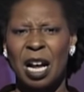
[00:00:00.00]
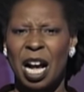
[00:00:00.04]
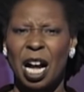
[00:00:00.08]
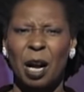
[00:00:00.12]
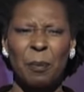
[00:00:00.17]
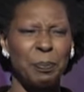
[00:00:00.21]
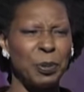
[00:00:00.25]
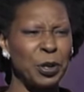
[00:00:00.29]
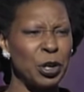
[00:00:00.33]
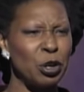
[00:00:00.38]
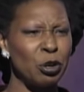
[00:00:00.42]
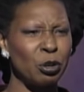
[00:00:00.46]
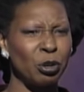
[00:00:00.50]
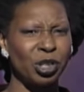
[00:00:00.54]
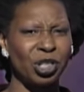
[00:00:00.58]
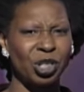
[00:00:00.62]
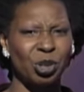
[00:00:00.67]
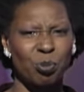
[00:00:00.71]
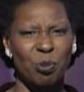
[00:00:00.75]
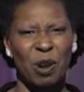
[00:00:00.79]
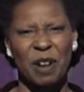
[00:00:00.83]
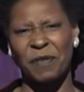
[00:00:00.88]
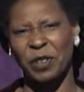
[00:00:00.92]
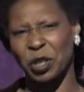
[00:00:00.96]

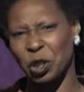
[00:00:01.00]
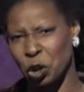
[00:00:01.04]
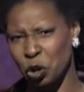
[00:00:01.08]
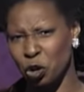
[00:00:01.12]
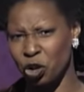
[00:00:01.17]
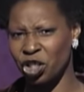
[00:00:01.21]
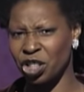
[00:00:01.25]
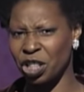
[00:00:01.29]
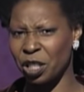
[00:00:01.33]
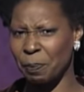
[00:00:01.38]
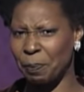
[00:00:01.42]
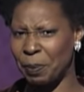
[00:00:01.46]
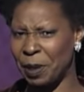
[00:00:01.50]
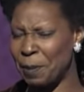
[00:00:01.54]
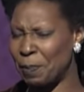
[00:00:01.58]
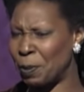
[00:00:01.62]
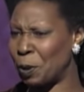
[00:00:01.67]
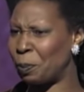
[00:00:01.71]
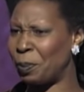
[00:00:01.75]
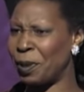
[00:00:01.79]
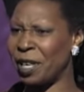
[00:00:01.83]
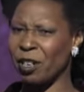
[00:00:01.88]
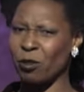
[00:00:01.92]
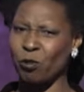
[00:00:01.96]
abuse, revolution,
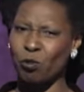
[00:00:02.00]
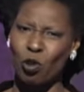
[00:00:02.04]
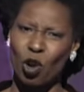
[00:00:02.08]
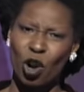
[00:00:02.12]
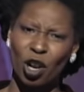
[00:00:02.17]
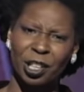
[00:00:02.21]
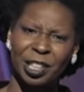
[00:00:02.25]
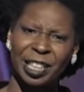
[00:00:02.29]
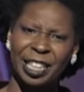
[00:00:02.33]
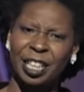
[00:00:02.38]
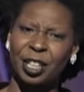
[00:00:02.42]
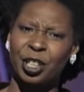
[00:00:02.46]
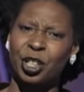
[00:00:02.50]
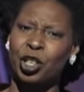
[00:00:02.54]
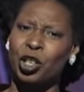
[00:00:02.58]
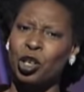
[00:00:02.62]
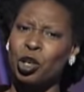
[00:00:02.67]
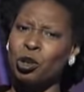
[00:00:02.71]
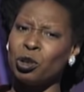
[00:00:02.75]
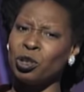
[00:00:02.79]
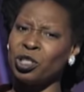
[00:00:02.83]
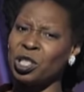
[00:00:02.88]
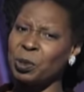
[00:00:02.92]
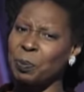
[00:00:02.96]
people being wrongly
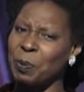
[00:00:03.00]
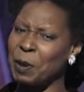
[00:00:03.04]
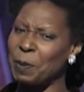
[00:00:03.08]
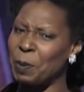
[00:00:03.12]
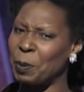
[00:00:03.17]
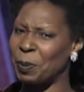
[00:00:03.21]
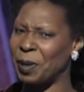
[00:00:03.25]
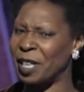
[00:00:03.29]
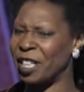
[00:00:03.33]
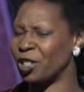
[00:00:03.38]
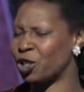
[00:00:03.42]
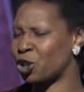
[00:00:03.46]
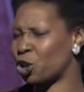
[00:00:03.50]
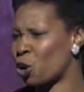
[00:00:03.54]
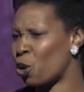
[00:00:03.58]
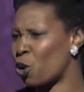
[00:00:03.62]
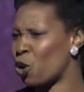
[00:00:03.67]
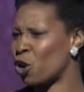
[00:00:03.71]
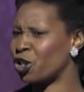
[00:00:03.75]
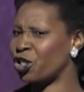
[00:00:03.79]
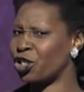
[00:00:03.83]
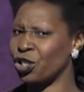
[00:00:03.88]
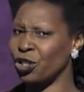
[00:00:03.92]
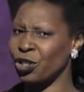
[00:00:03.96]
accused, people being
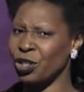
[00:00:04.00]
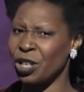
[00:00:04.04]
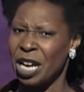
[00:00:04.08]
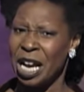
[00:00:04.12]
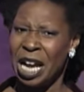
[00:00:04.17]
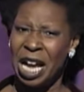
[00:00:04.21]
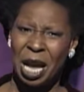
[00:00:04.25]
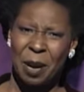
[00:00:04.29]
tortured,